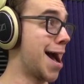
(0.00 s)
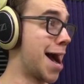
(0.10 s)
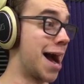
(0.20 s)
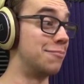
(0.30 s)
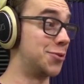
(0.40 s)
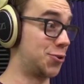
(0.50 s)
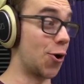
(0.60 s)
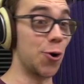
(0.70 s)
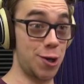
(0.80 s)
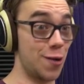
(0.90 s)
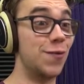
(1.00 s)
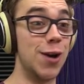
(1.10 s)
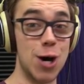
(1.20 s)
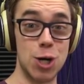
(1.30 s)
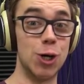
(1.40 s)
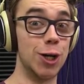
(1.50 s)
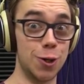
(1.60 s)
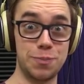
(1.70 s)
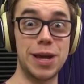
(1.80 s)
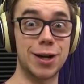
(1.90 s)
I'm starting to feel a
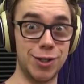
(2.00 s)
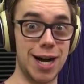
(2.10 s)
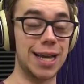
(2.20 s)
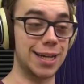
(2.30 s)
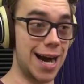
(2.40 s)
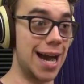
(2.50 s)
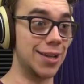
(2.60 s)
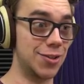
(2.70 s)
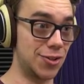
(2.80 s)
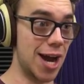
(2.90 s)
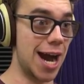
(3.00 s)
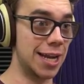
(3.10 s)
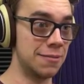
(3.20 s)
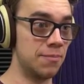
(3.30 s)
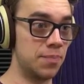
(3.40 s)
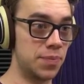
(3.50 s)
little bit like Einstein.